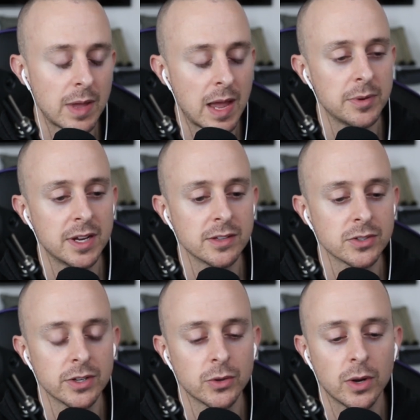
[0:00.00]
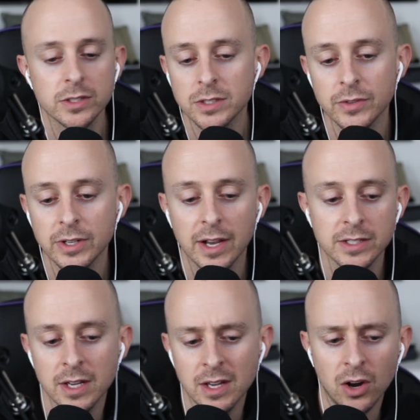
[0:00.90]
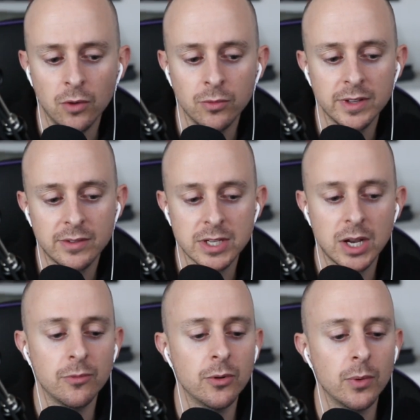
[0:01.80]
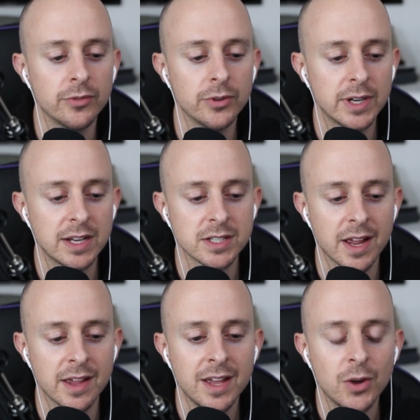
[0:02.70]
happy to answer any questions for you guys. Hopefully that was a helpful one for you guys today.